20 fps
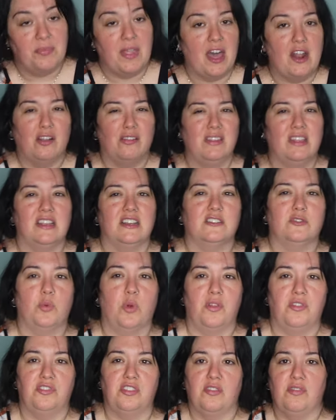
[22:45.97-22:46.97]
I don't think it's
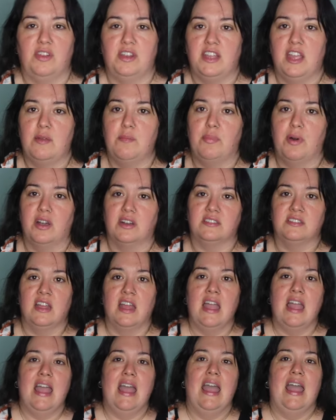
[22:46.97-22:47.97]
worth 78 bucks.
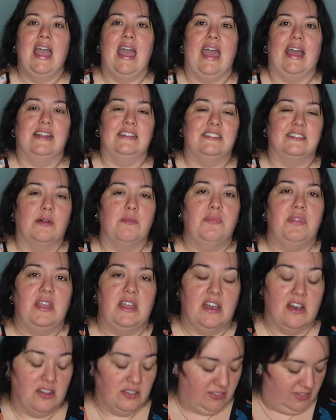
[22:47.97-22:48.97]
And something
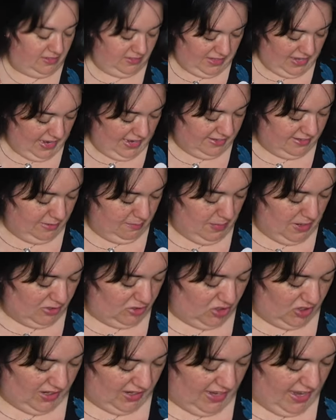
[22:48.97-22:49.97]
else that I did
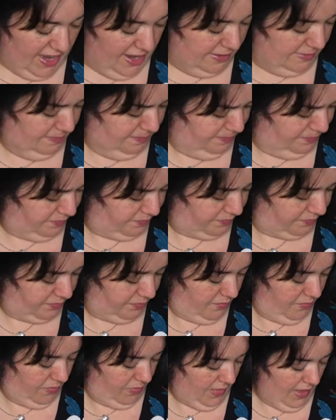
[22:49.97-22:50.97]
mention again,
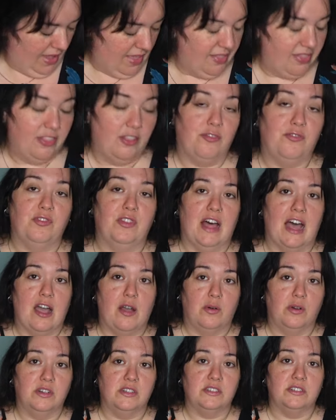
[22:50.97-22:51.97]
the
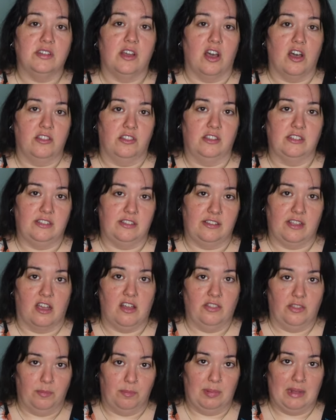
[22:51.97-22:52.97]
flowers on the
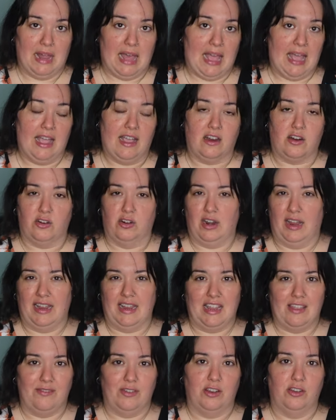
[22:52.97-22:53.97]
on the black or
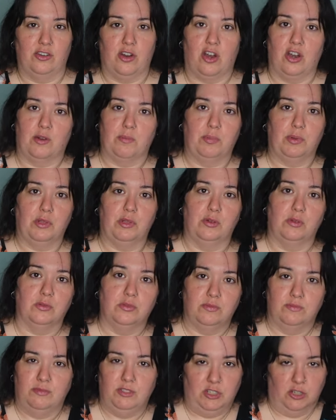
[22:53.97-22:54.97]
like even dark
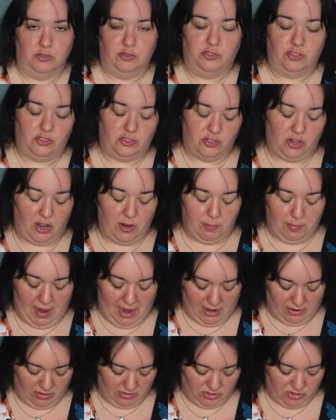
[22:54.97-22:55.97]
blue, you know, just dark
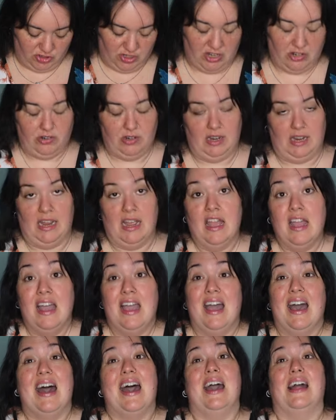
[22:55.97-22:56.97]
backgrounds generally,
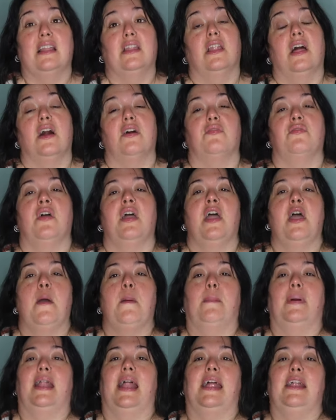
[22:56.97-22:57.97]
I love.
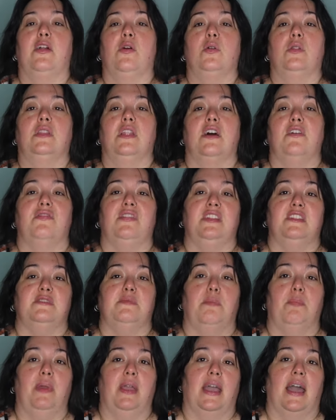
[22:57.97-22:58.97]
But I don't love these
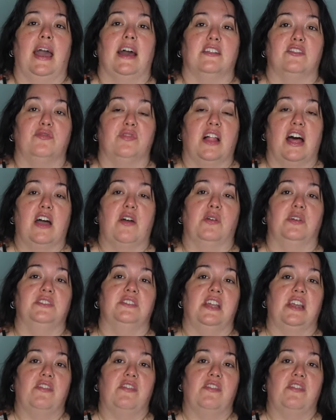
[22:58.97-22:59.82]
big ass flowers.